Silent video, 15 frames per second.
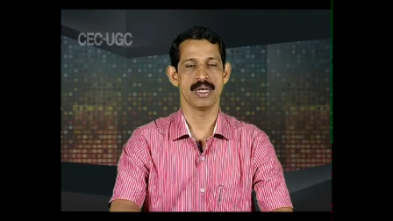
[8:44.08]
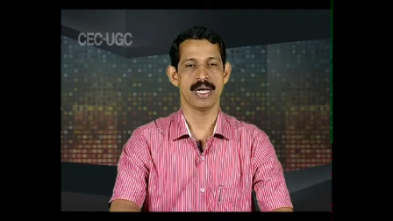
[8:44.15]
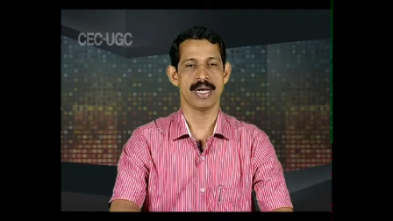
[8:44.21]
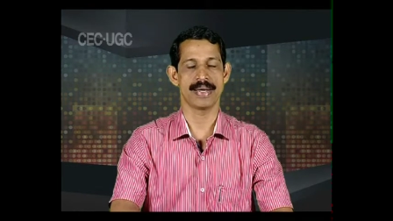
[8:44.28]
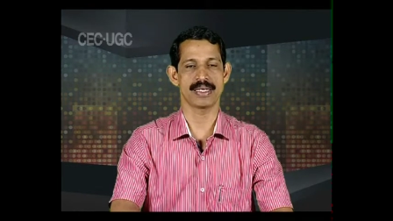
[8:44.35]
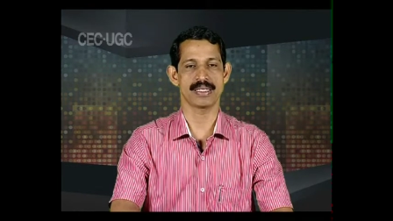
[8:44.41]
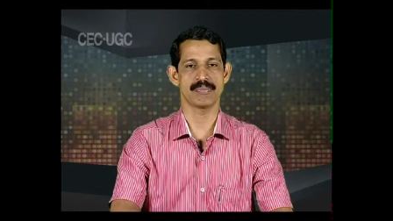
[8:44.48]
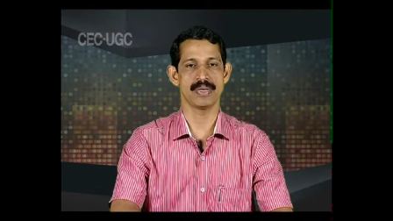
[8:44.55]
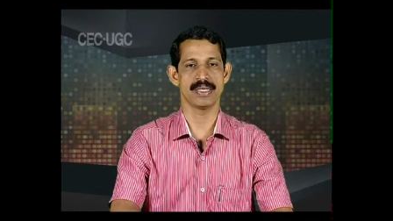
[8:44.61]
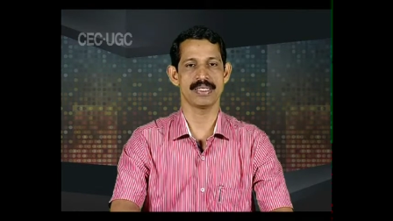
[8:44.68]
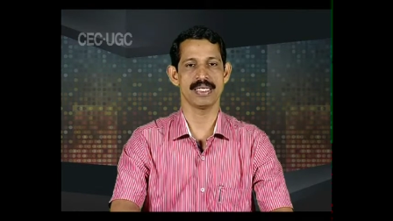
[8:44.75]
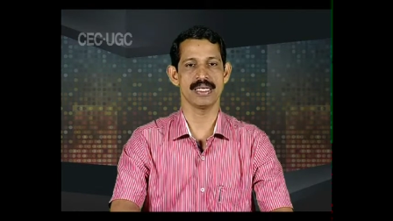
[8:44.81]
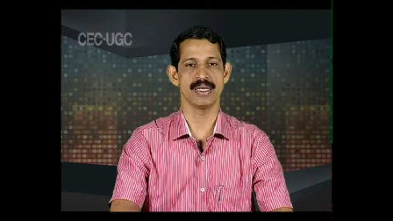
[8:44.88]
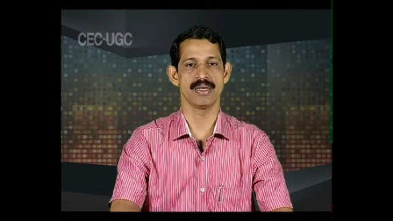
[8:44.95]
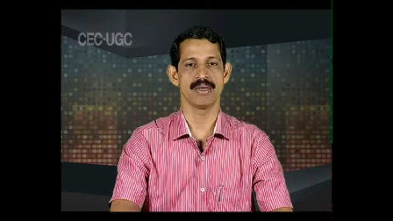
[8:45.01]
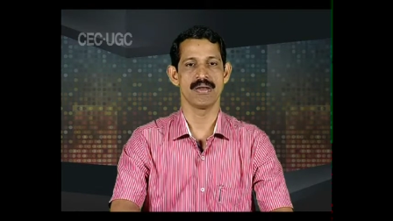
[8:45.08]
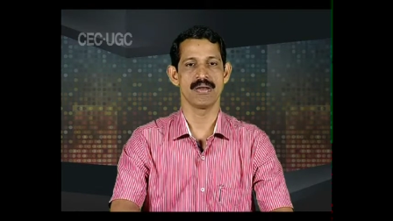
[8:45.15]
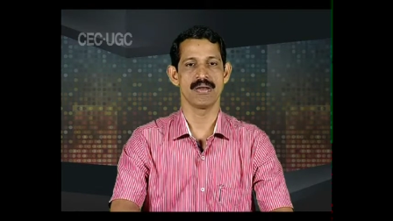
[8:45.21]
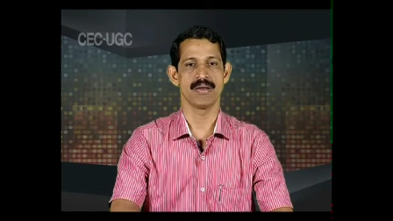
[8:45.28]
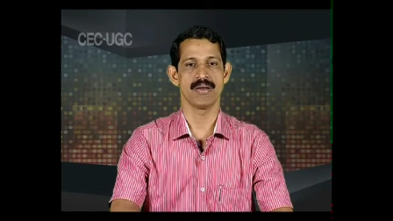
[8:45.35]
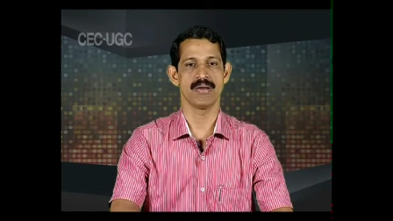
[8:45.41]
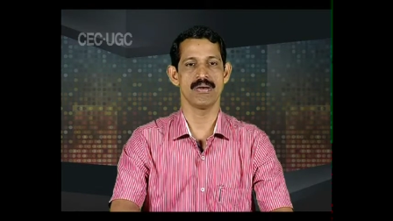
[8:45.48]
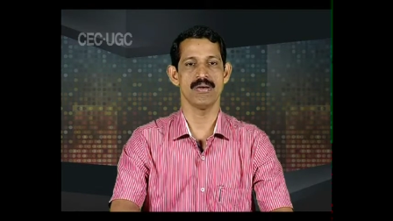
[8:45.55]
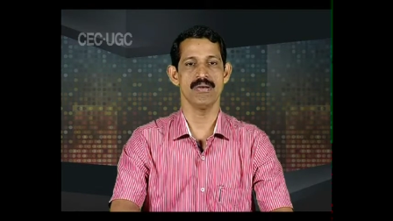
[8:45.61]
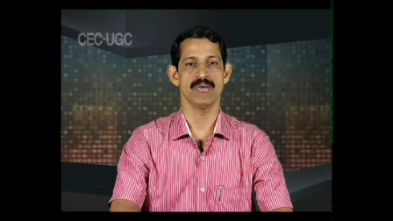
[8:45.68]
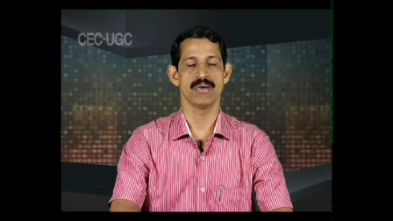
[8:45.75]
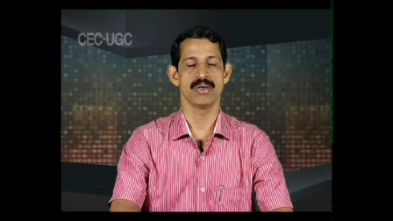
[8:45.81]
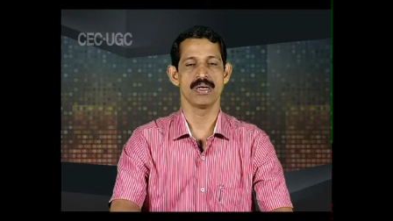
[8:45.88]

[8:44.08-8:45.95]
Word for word: arithmetic, law,